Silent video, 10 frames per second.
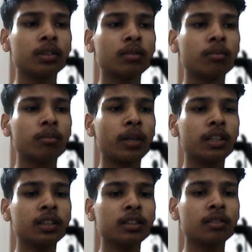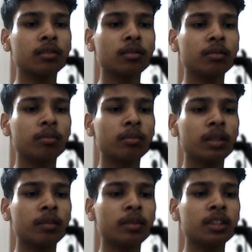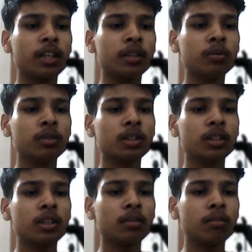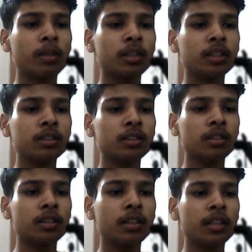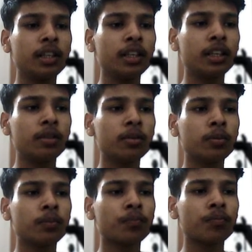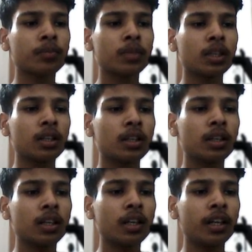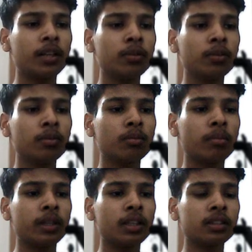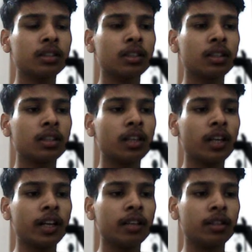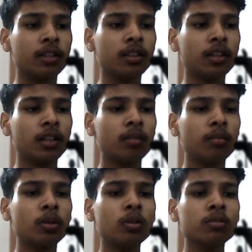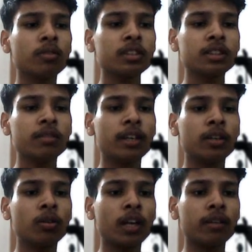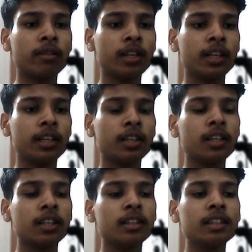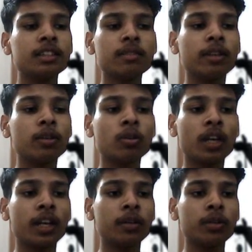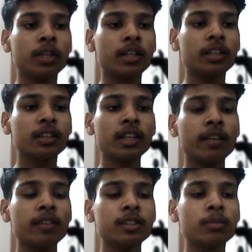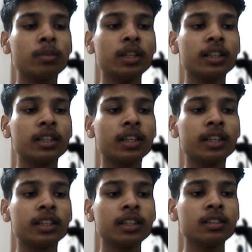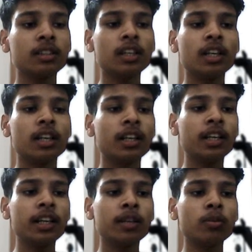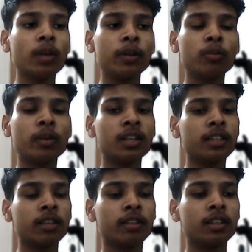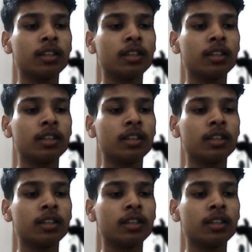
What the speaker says: minus means I2 minus d into I2 minus I1 because first she went on I1 day, then she went on I2 day, then I will simply decrease d into I2 minus I1.